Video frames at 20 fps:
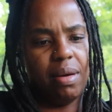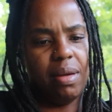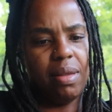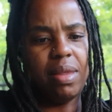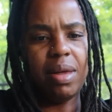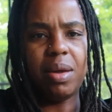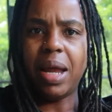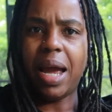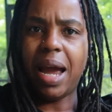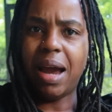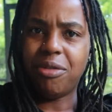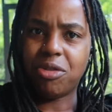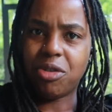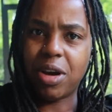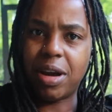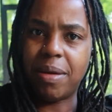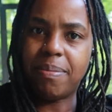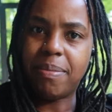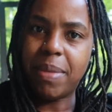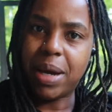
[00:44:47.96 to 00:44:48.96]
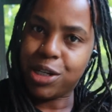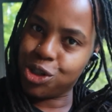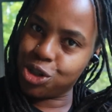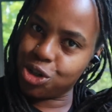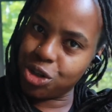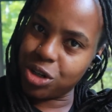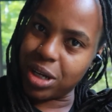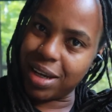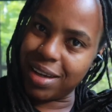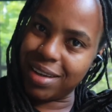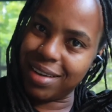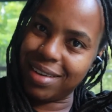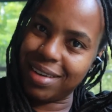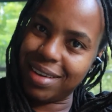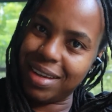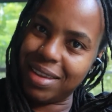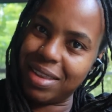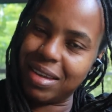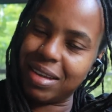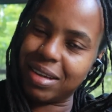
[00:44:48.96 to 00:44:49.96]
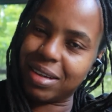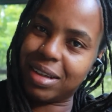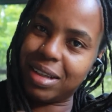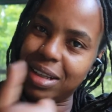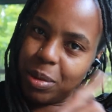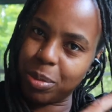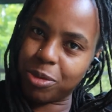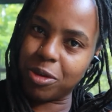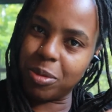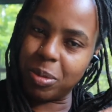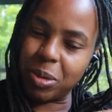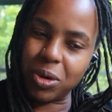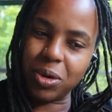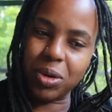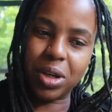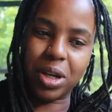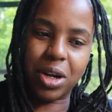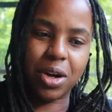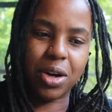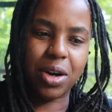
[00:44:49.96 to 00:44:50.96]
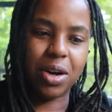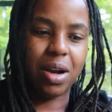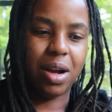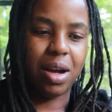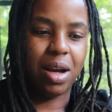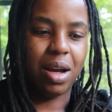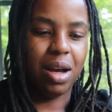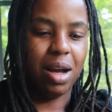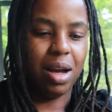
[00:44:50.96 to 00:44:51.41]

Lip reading: And then after I measured it in the clip from earlier,